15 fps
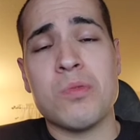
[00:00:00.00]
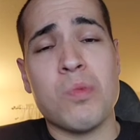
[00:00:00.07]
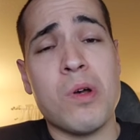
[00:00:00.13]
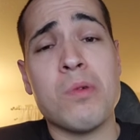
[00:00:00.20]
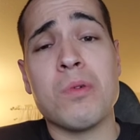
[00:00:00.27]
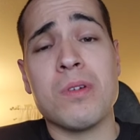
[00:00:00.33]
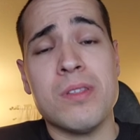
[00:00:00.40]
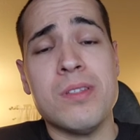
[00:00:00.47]
well
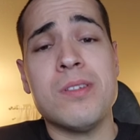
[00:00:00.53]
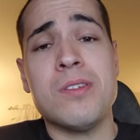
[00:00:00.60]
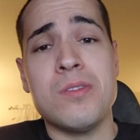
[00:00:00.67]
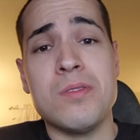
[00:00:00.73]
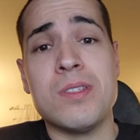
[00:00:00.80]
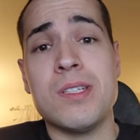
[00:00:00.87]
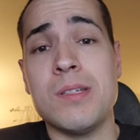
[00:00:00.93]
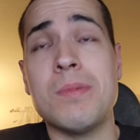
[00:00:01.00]
worth the 2
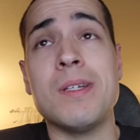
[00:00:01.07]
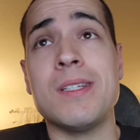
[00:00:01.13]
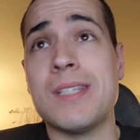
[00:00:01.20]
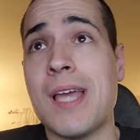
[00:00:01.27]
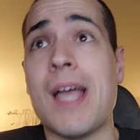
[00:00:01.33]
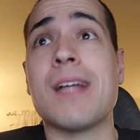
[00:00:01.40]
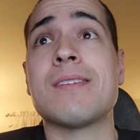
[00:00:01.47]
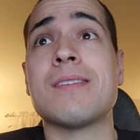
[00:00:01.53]
CP
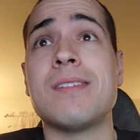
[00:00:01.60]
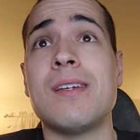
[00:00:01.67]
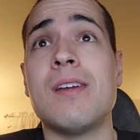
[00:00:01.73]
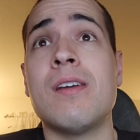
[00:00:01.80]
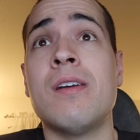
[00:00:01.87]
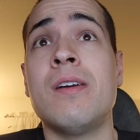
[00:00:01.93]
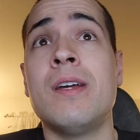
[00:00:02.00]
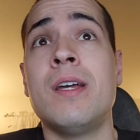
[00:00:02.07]
tax
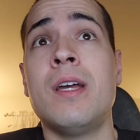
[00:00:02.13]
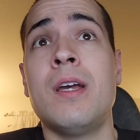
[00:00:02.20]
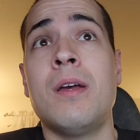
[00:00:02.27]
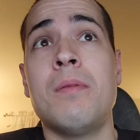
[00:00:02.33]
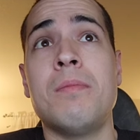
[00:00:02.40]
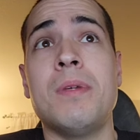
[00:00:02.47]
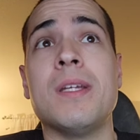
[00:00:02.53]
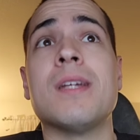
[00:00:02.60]
there,
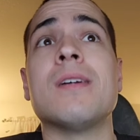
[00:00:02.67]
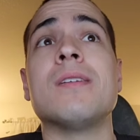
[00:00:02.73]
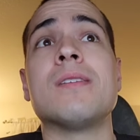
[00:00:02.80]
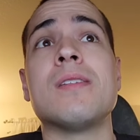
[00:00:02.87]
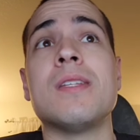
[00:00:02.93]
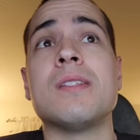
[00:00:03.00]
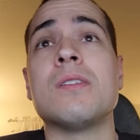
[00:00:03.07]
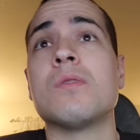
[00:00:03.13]
because
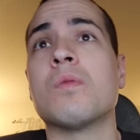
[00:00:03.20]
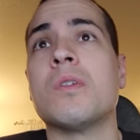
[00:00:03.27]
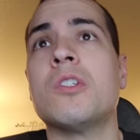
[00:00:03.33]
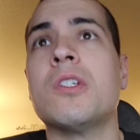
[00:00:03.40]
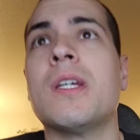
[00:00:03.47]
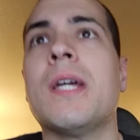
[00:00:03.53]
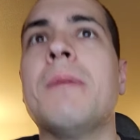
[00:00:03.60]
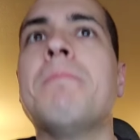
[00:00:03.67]
this is what
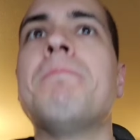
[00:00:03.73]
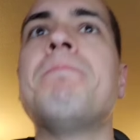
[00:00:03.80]
you get.